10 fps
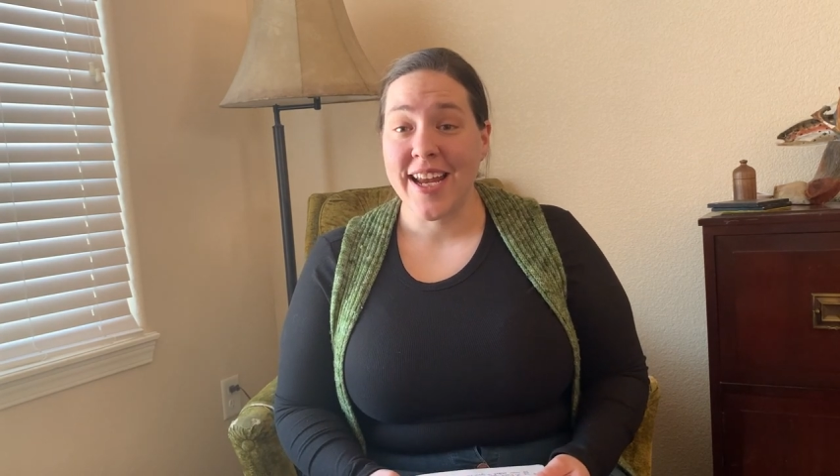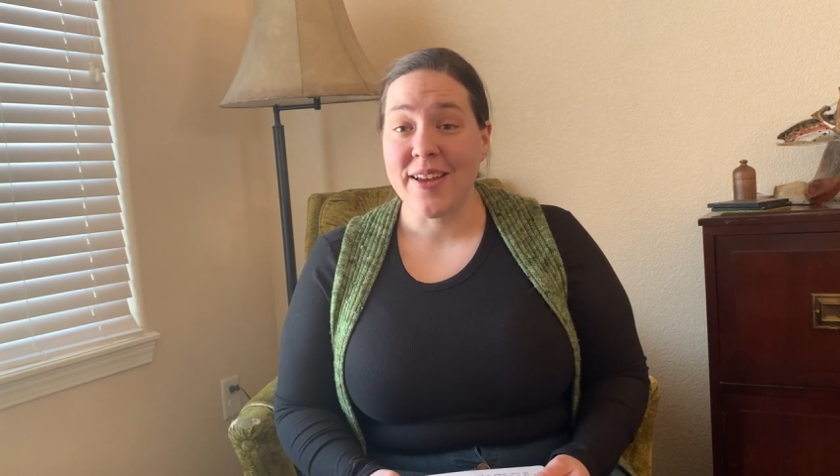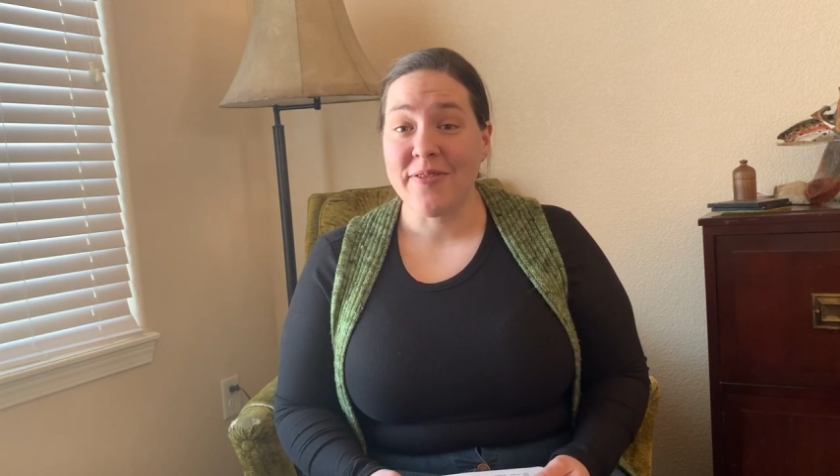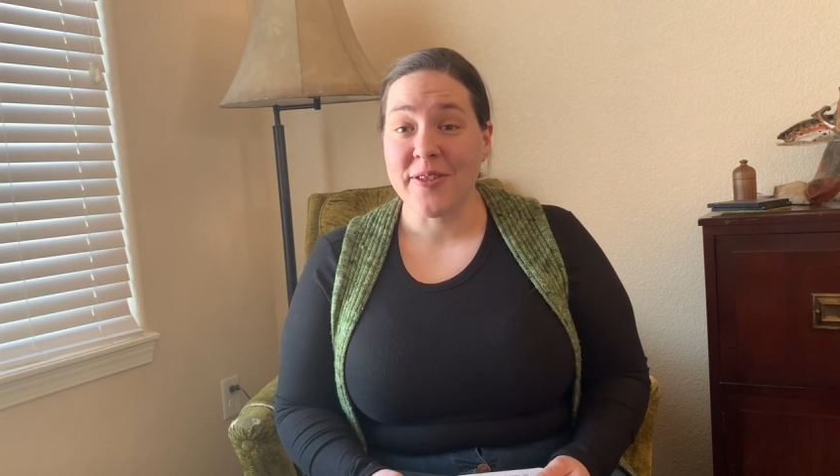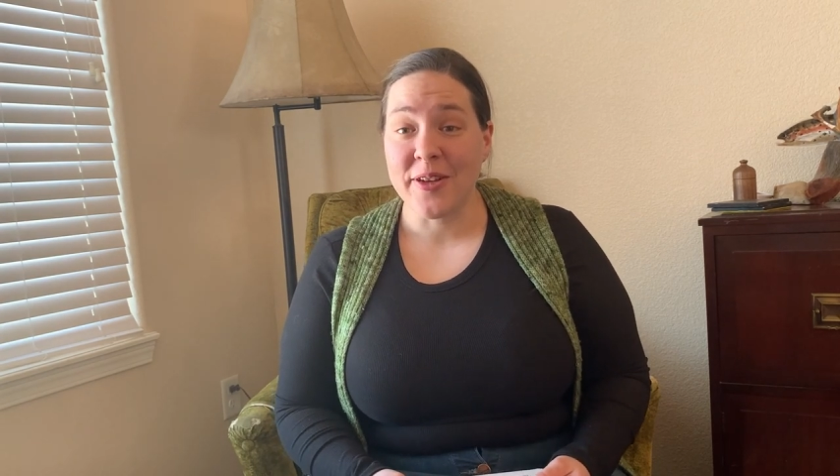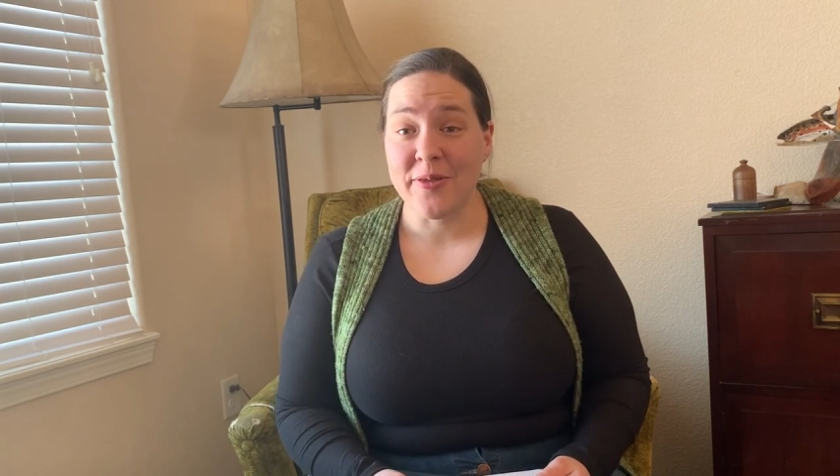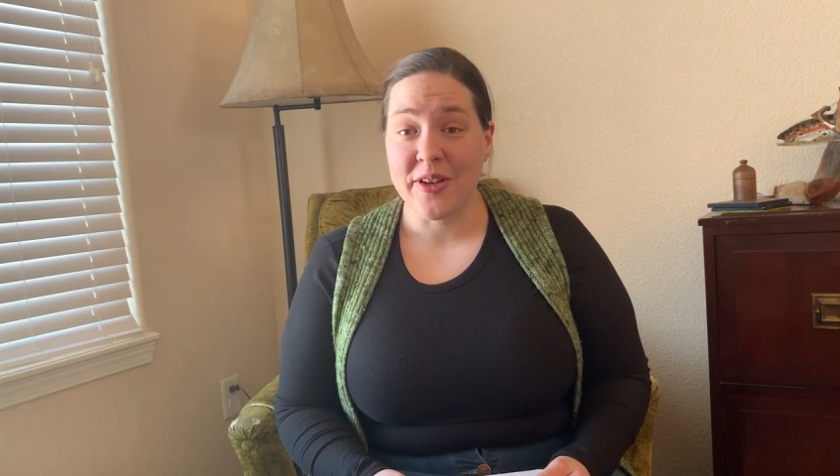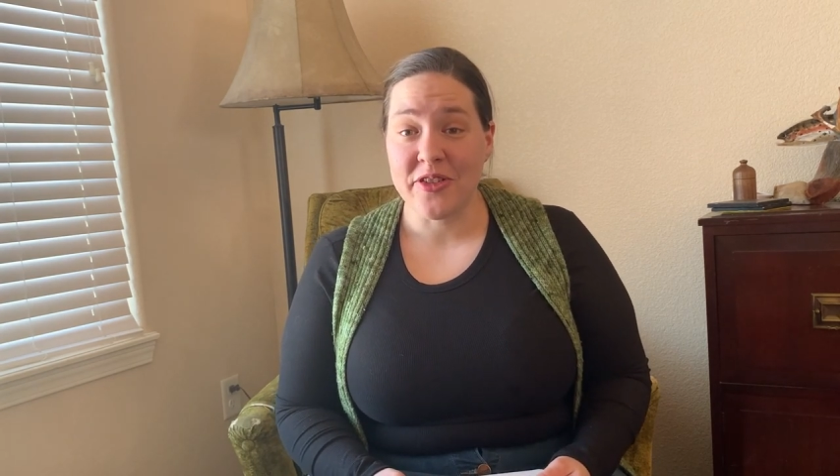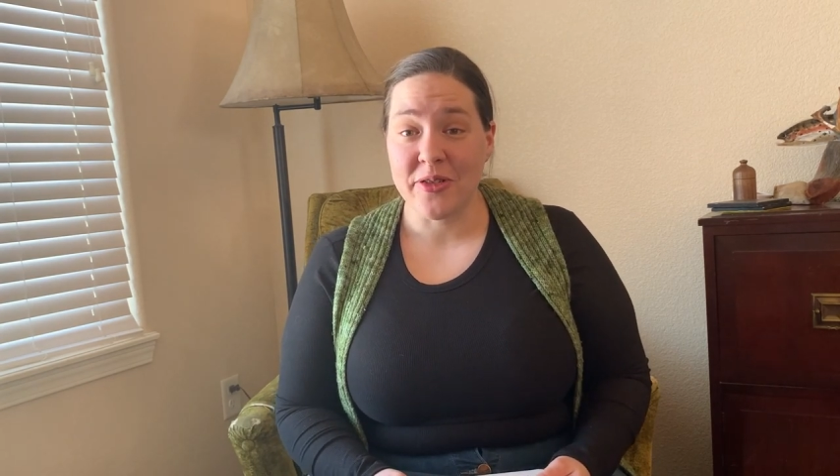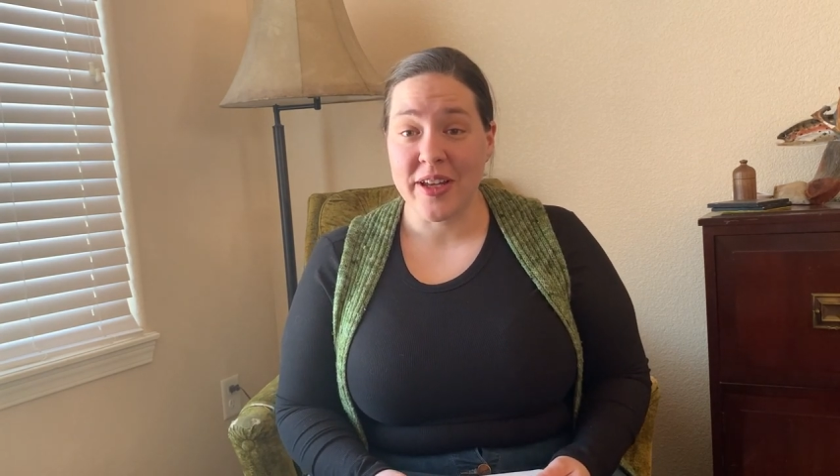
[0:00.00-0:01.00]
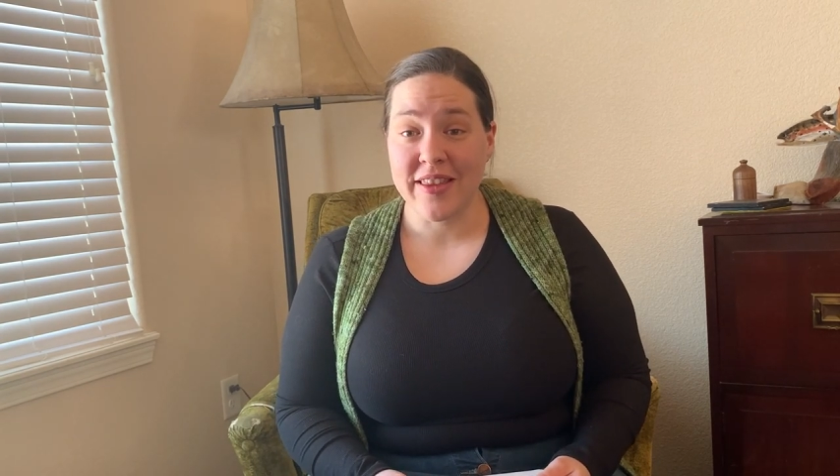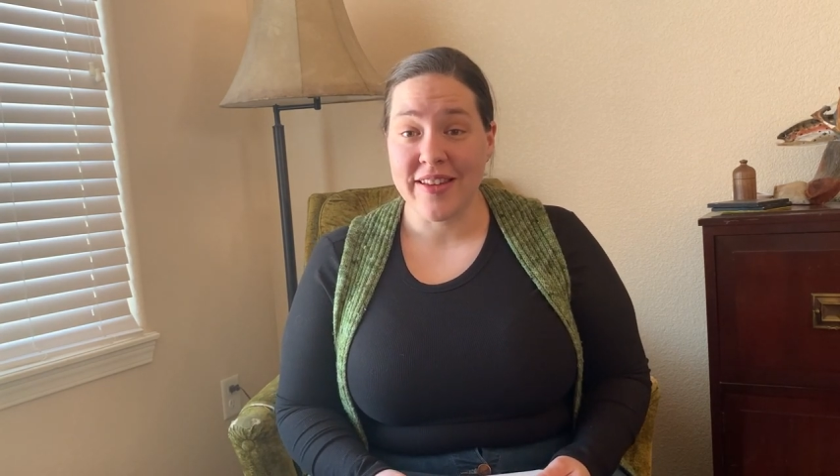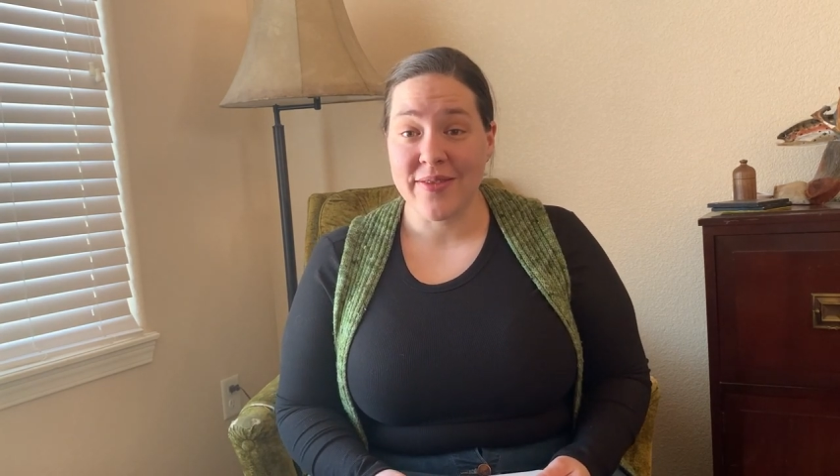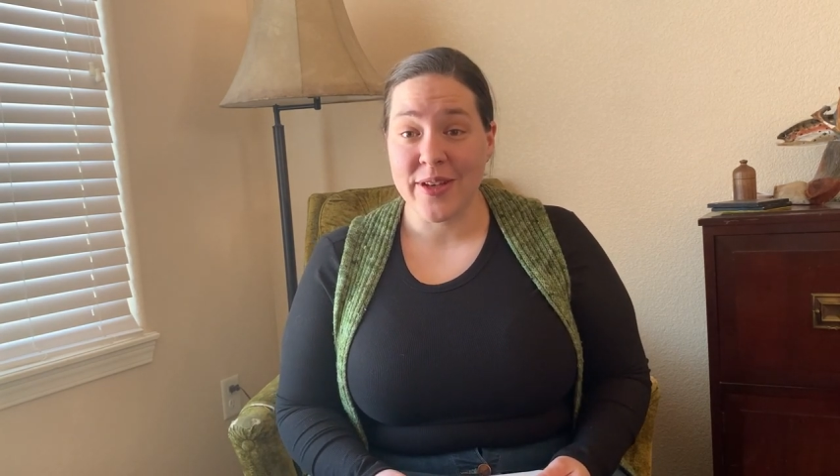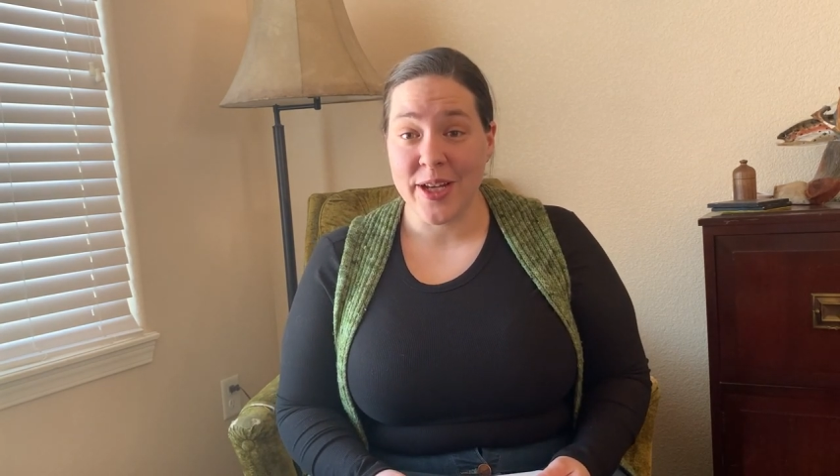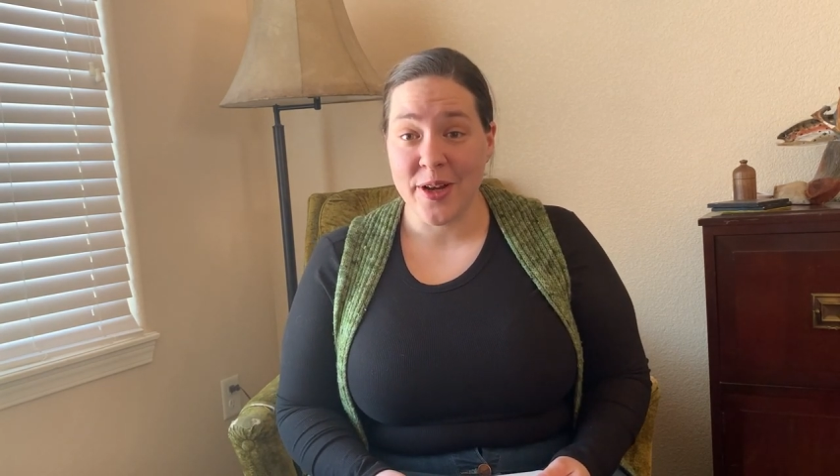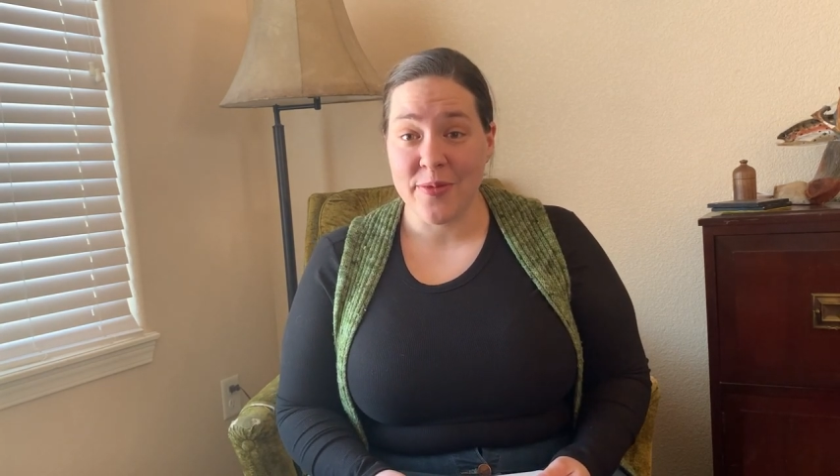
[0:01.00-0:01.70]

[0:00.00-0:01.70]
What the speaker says: If you enjoyed this video,